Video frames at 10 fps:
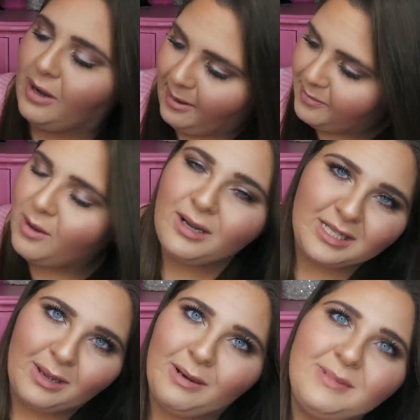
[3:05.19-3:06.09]
Okay, you
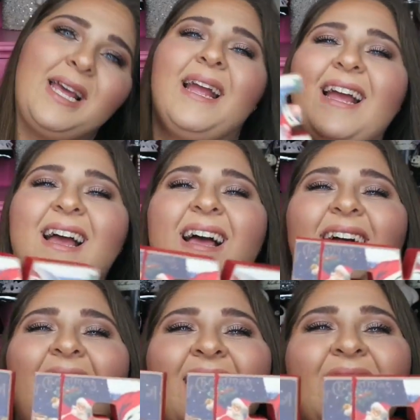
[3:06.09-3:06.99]
understand what I'm saying.
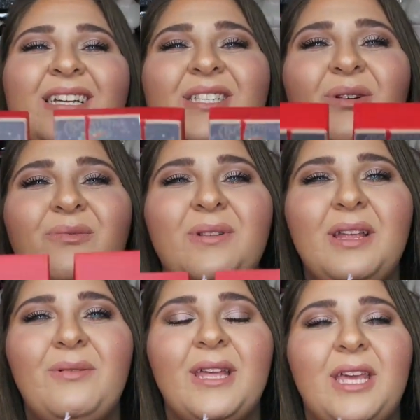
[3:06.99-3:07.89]
So
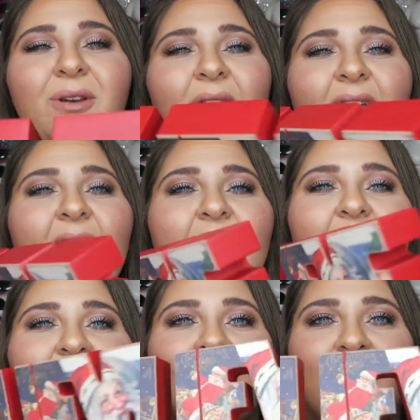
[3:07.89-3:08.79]
really cute. Again, it
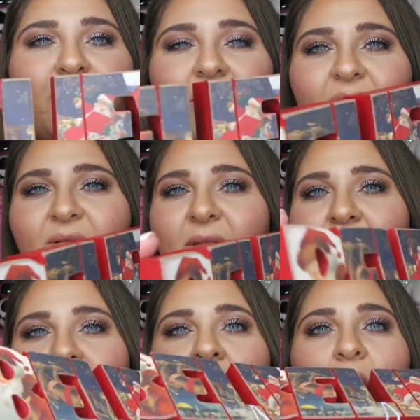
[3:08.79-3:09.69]
has like the really fun
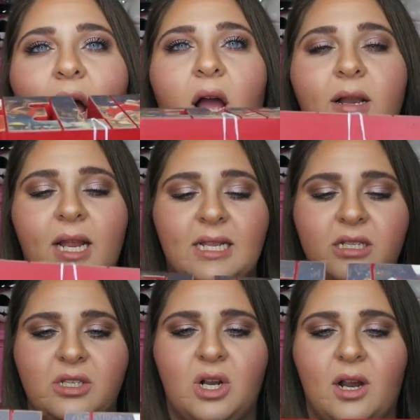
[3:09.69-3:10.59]
like
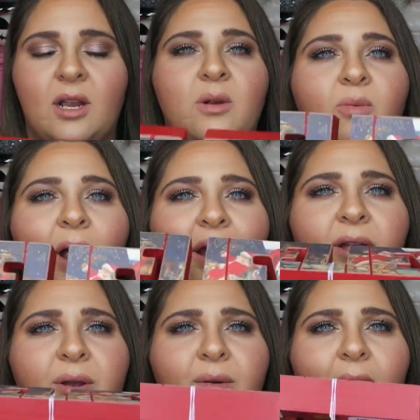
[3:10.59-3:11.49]
nice dark
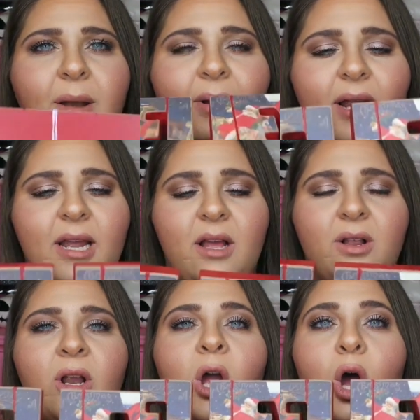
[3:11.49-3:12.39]
red cranberry
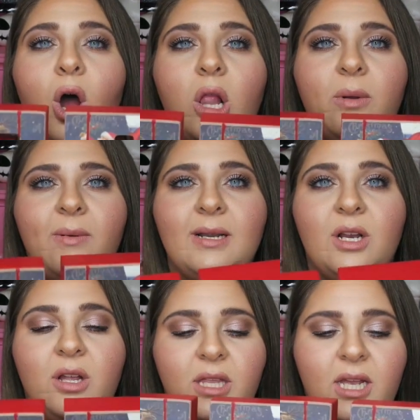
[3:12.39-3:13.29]
color all the way
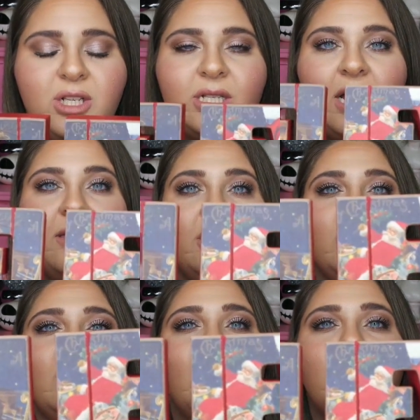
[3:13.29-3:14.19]
around on the edges, and then
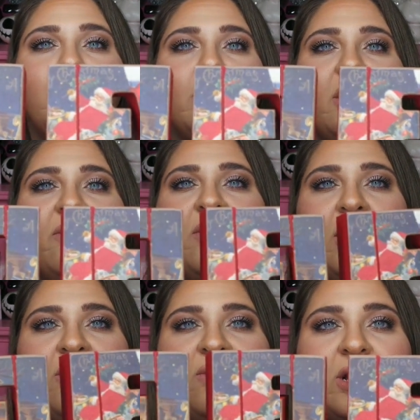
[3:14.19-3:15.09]
just like this really
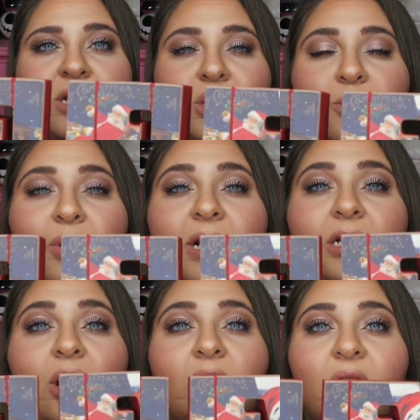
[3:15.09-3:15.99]
fun vintage
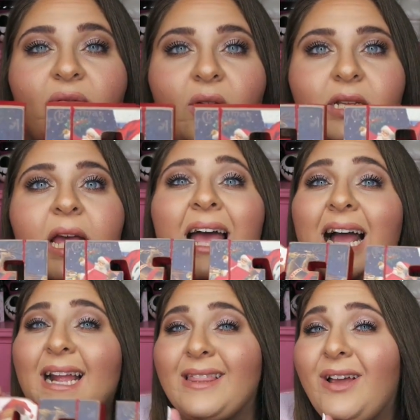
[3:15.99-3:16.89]
print on the front.
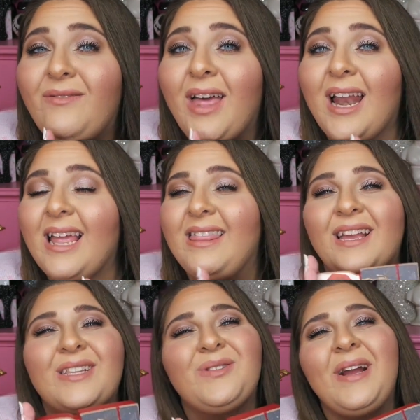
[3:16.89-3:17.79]
I love that. I
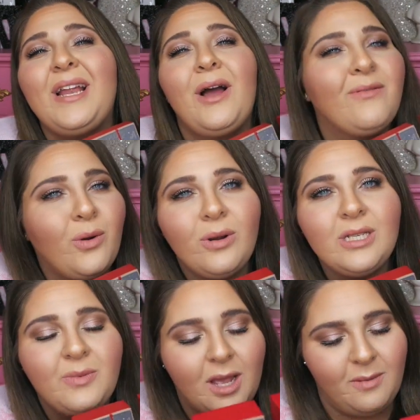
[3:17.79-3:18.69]
think it's great. Of
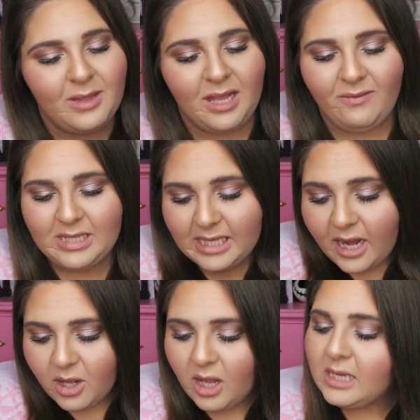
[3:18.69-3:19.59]
course, we all believe in
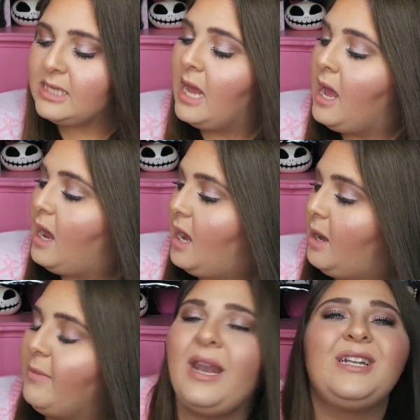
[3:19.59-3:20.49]
Santa Claus,
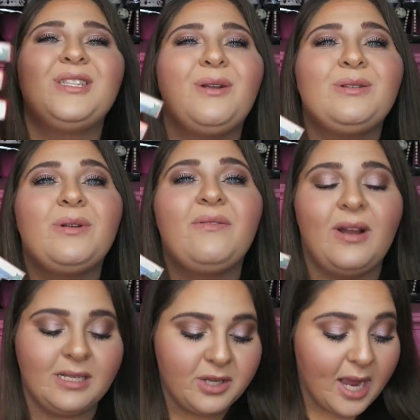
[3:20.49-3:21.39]
and I just thought it was really
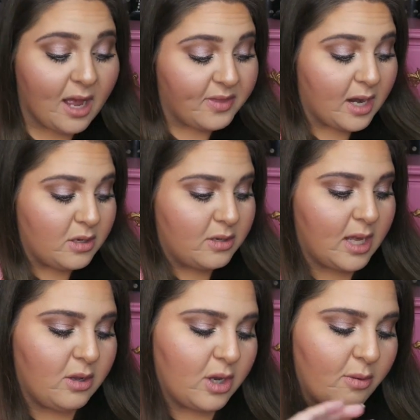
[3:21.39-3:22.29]
fun. So yeah,
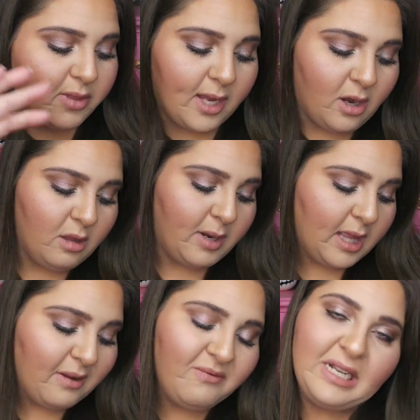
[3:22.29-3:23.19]
that'll go with like all of my
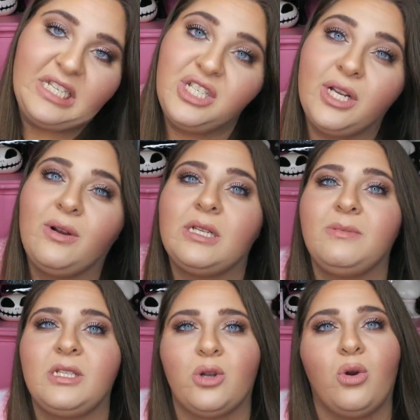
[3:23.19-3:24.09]
like vintagey
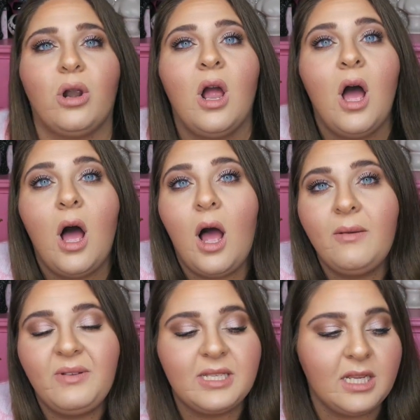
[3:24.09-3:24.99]
Christmas decor.
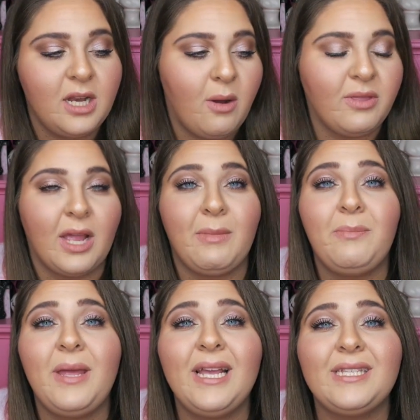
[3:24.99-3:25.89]
Obviously not with like my
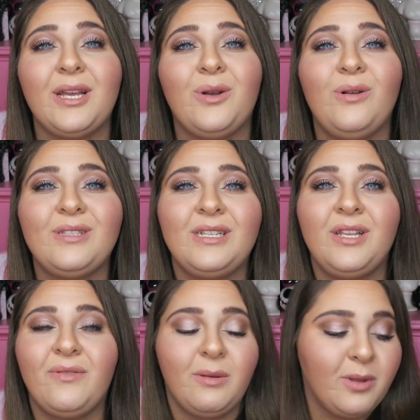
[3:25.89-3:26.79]
pinks and golds and
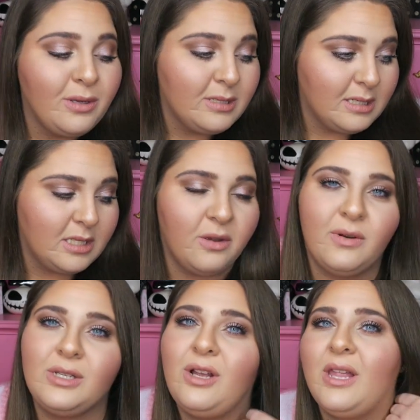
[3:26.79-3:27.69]
Tiffany blues and
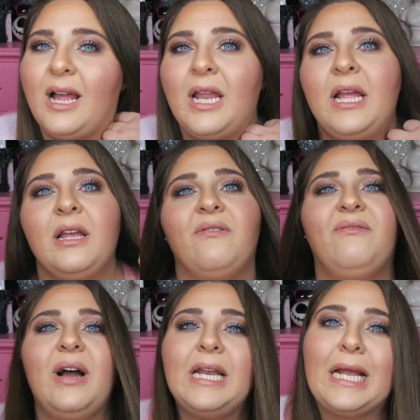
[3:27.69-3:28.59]
silvers and all that
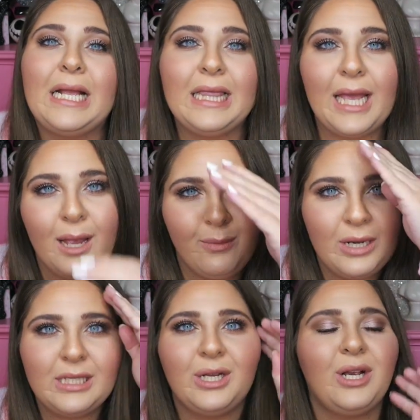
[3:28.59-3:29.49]
fun
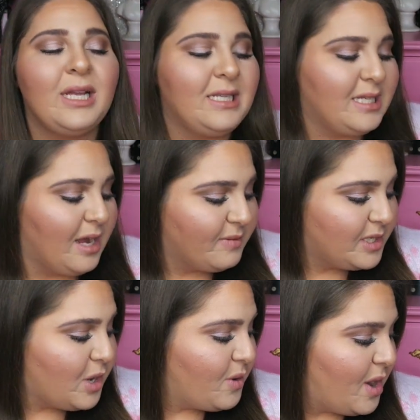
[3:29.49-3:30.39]
glamorous girly stuff.
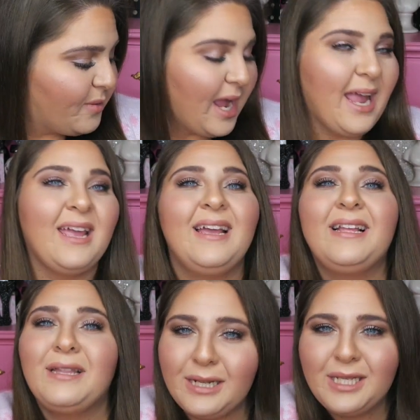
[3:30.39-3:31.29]
So okay,
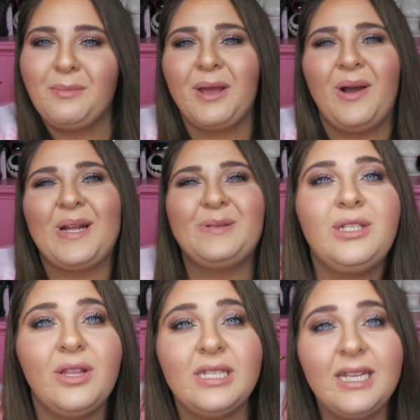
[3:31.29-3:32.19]
let's keep going.
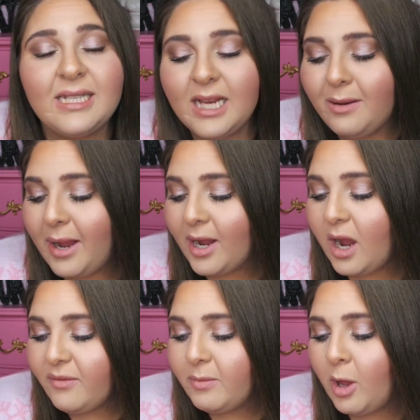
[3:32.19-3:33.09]
So this next item I
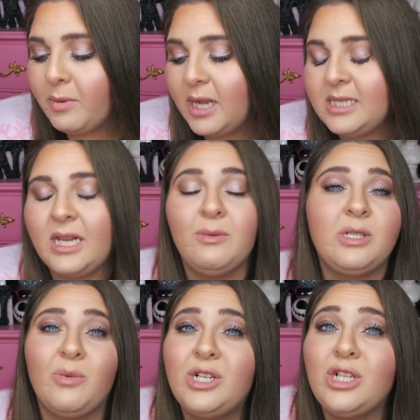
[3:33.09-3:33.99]
got from HomeGoods, and it
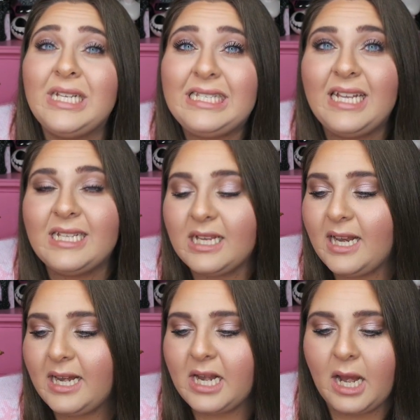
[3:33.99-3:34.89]
was originally
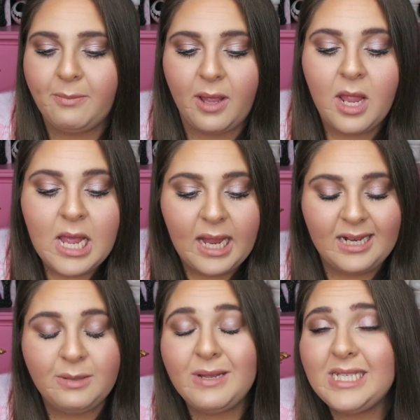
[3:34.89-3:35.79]
$6.99, but
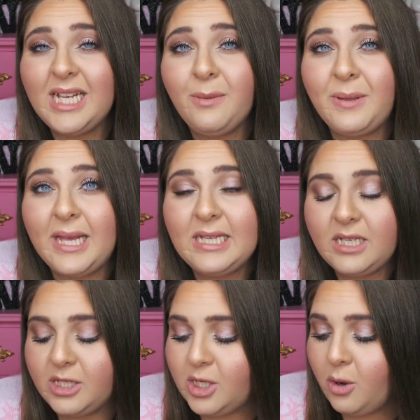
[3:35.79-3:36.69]
it's missing a
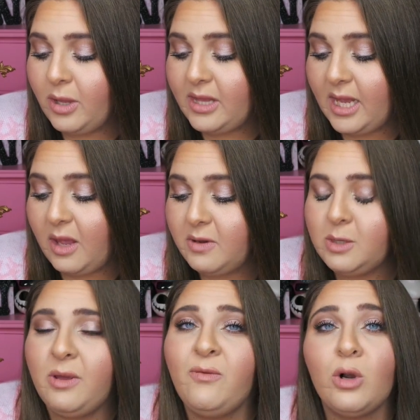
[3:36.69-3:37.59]
piece, so they gave it
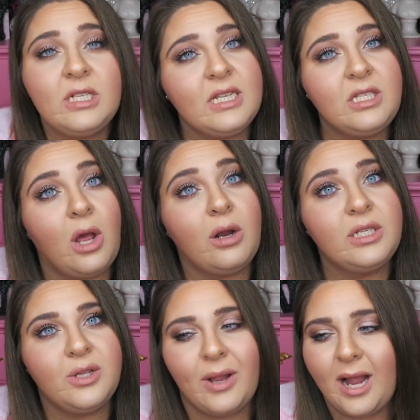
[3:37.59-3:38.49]
to me for
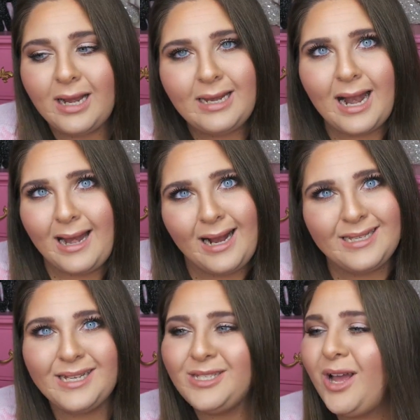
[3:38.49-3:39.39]
$6, so I got
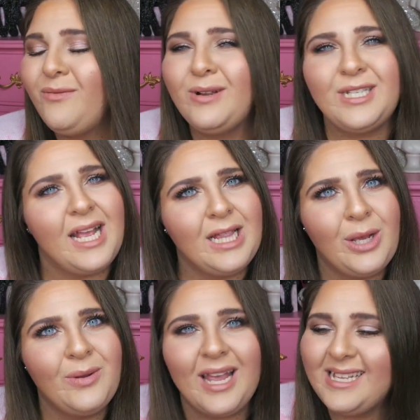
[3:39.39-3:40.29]
99 cents off, which
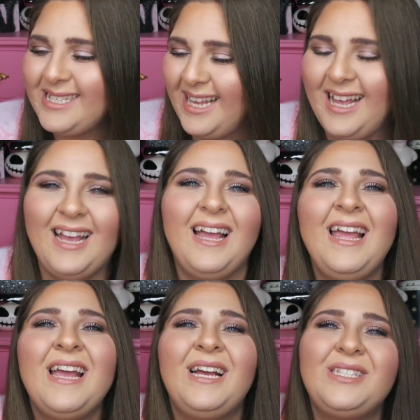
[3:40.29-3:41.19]
hello, yes.
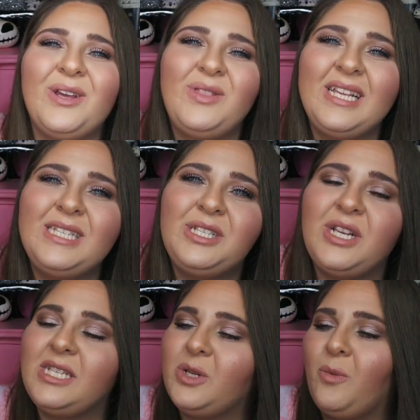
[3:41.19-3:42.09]
So this is
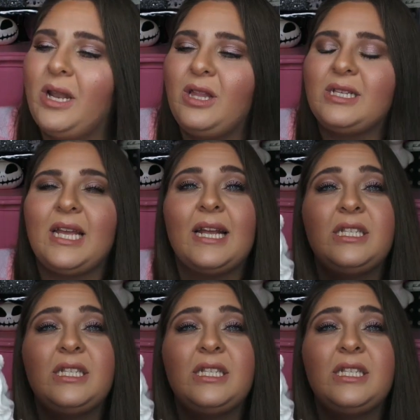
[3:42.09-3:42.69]
just what it looks like.